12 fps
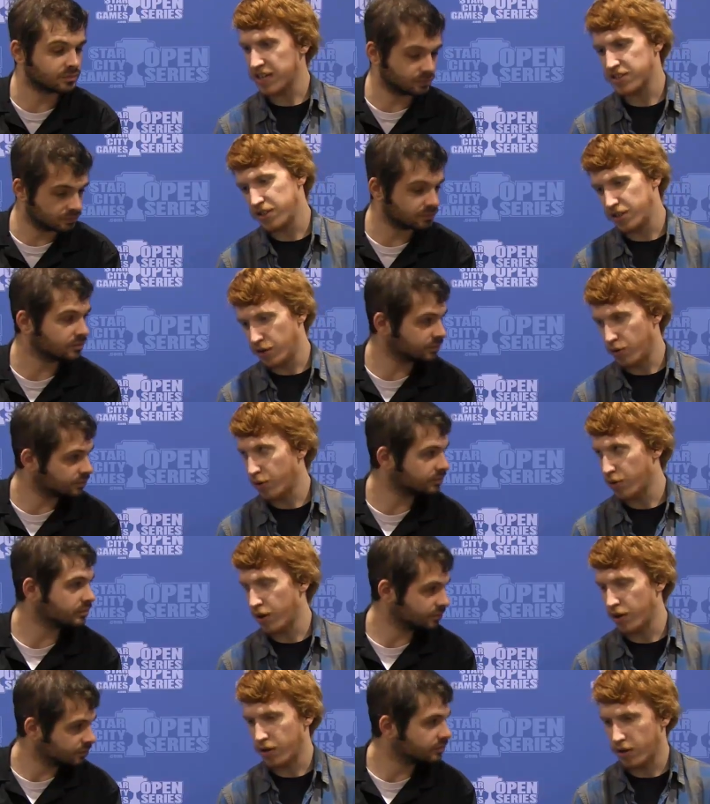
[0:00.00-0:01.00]
Speaker 1: has to deal with
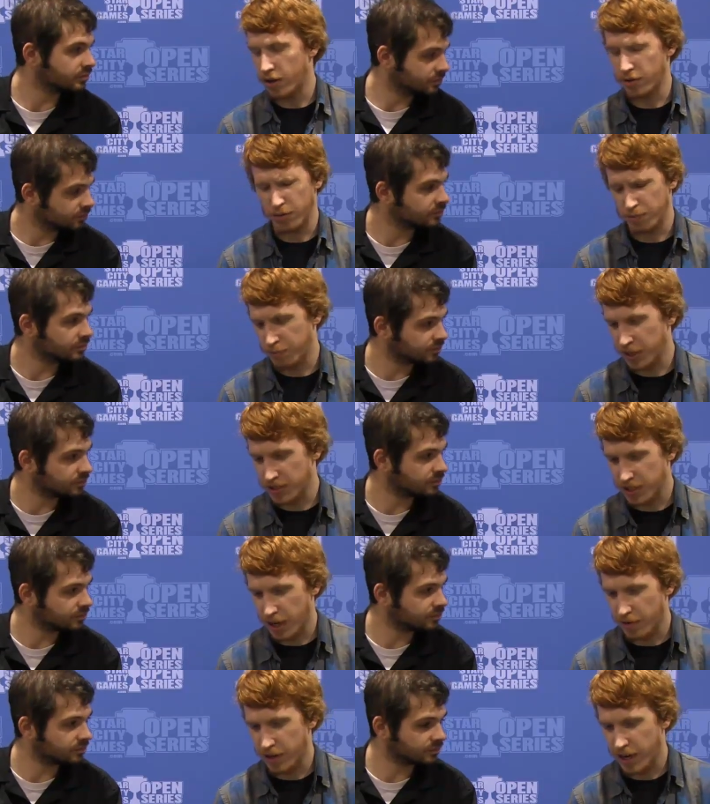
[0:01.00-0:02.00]
it. Uh,
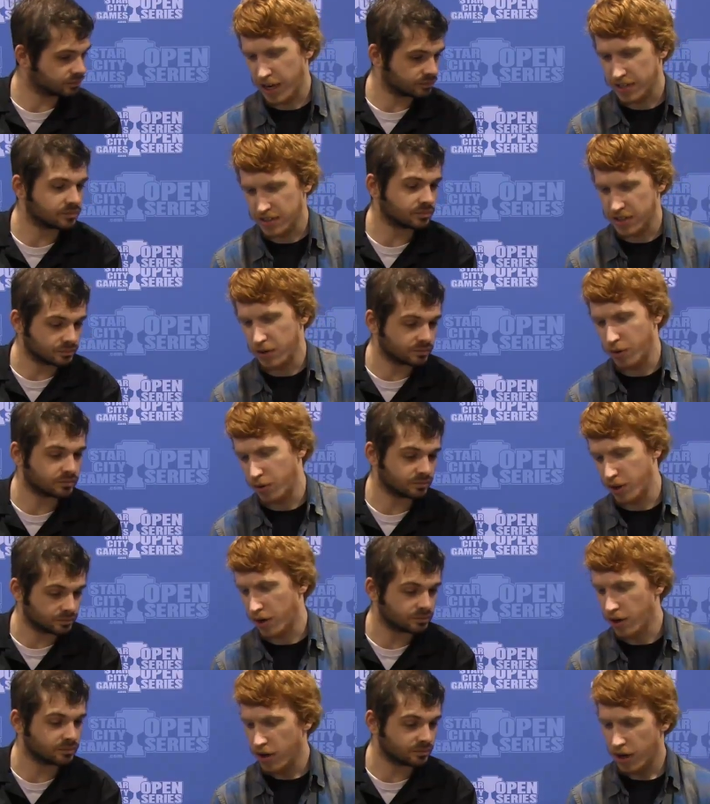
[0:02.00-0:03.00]
basically, every deck has to deal with
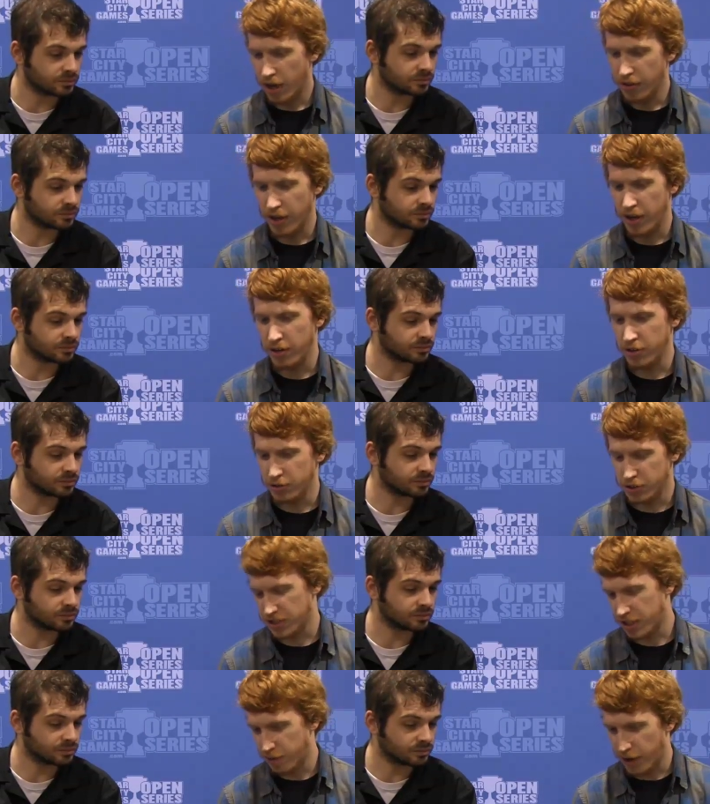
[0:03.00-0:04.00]
it, and then you
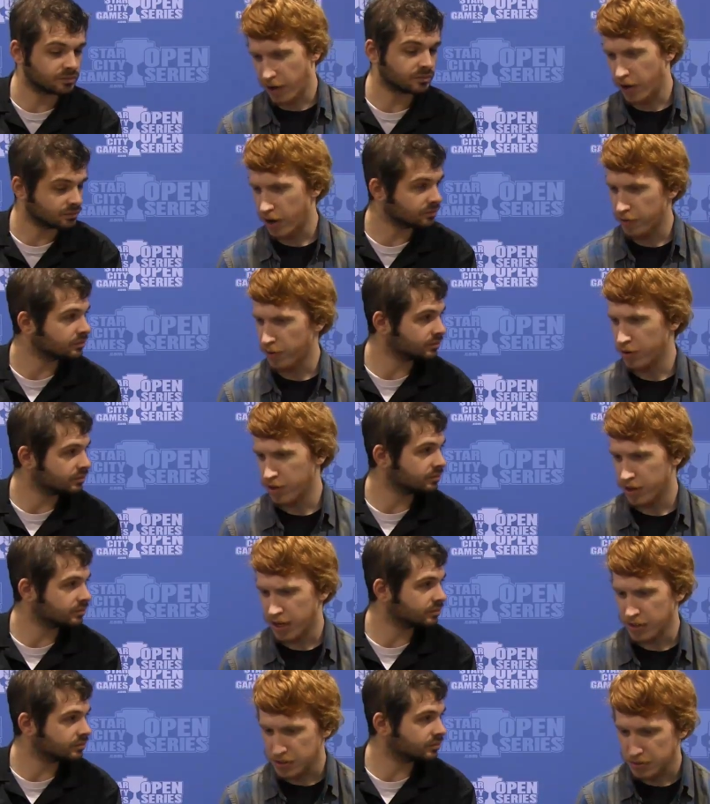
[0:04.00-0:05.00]
just get value out of it when it
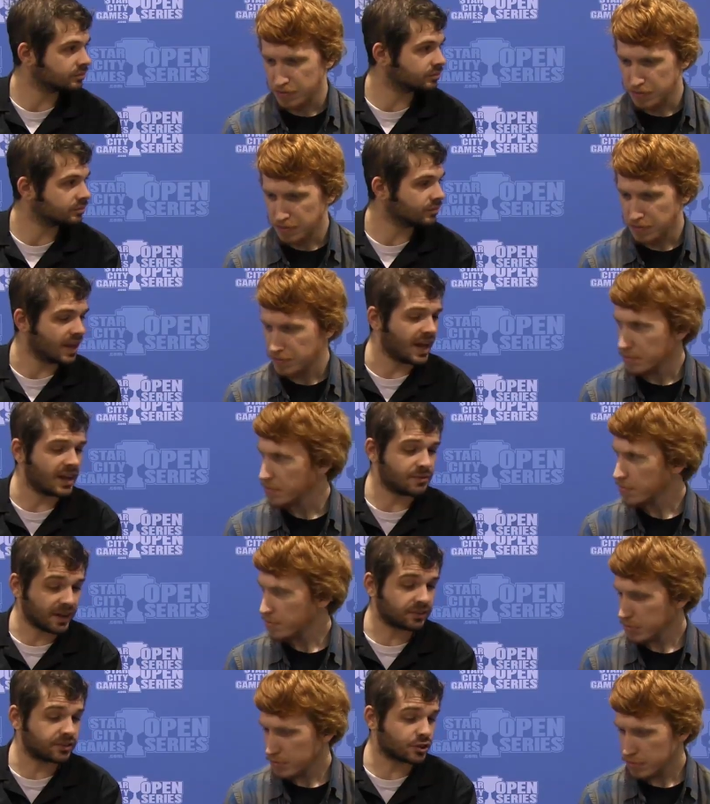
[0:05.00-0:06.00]
dies.
Speaker 2: And
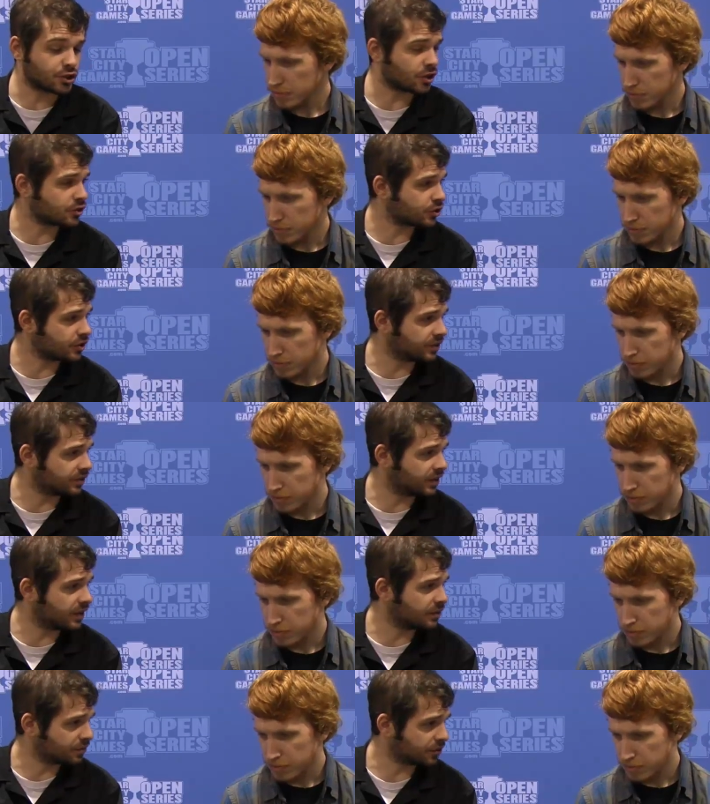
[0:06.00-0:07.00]
Vexing Shusher is
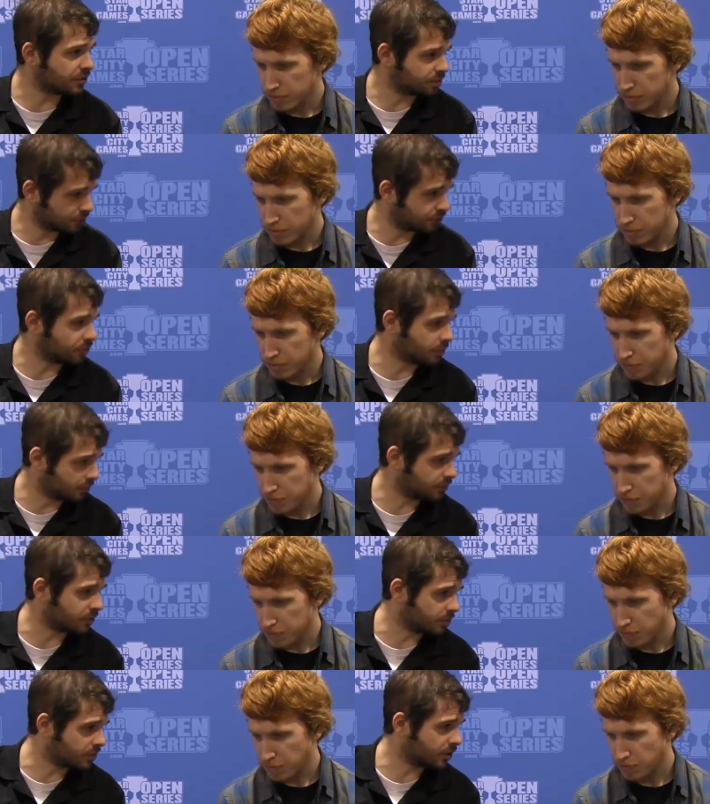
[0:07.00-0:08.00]
in there for presumably
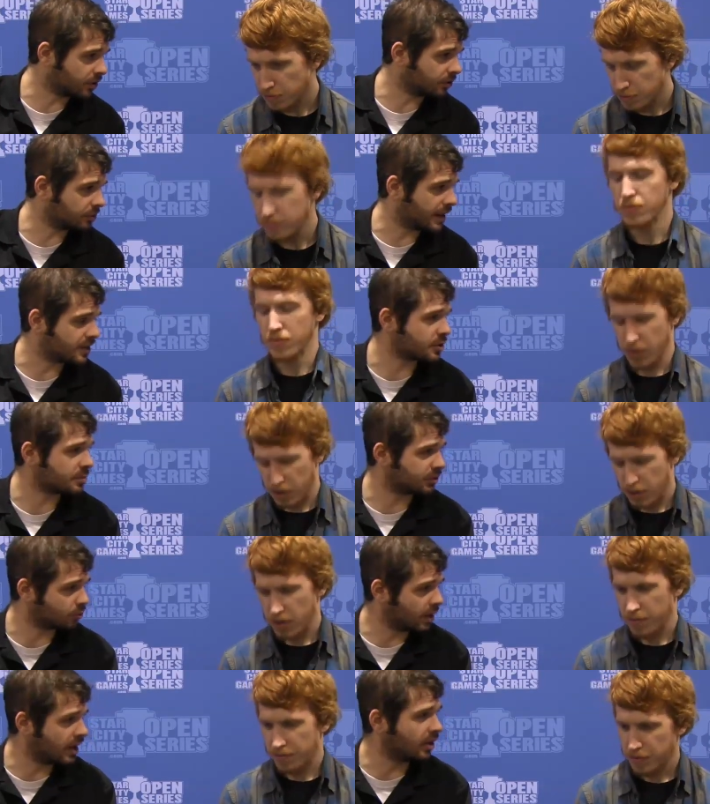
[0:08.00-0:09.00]
for the Miracles matchup
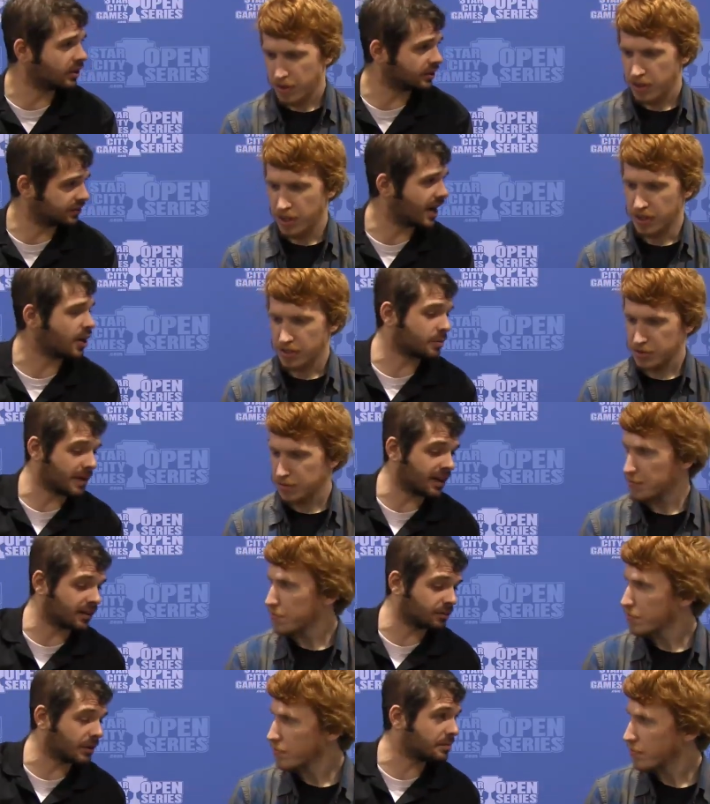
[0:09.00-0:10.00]
as well, because yes.
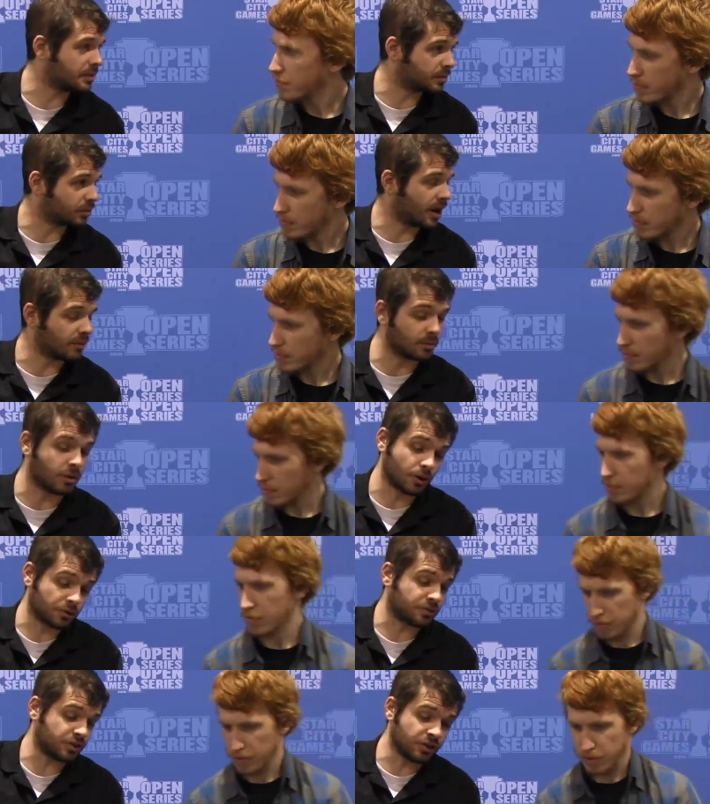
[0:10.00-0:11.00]
counterbalance might be a problem.
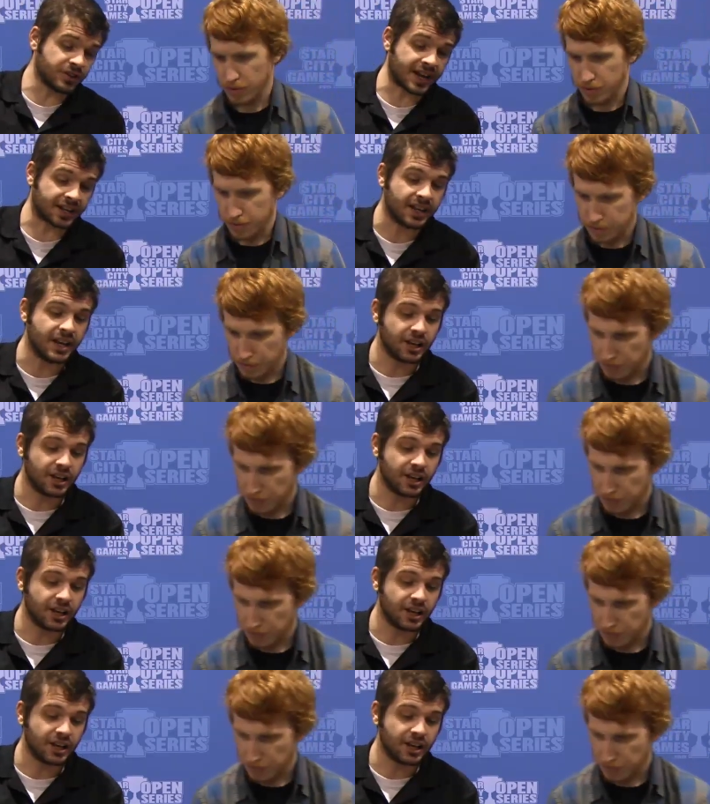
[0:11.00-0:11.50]
Although for your deck,